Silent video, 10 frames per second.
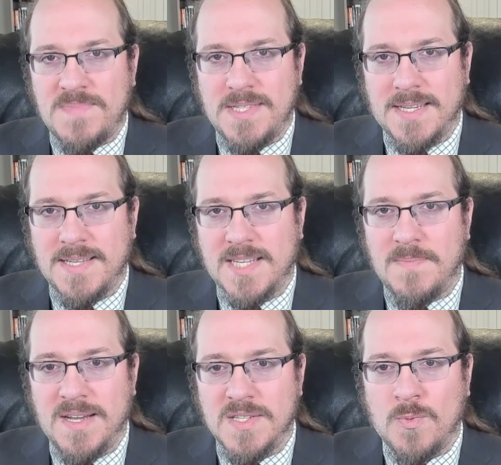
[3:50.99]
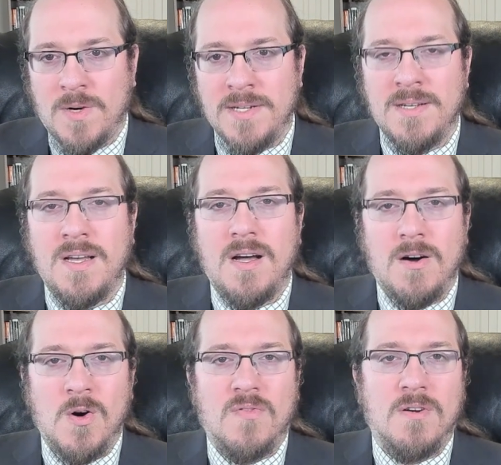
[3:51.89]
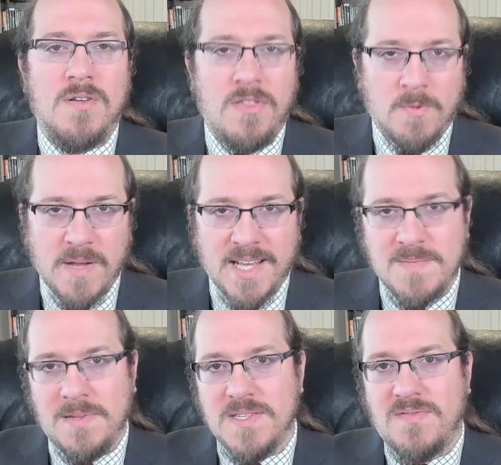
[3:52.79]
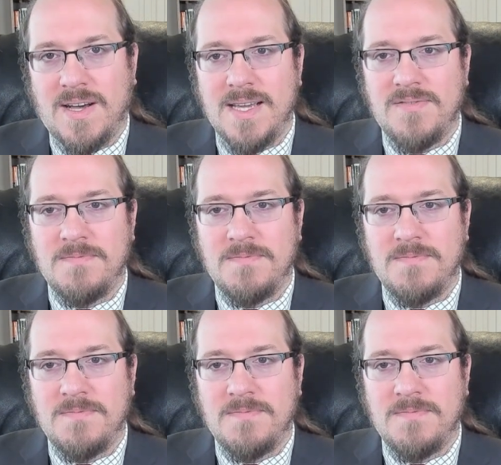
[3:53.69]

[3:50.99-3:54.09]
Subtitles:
6x minus 1 over 3x plus 5.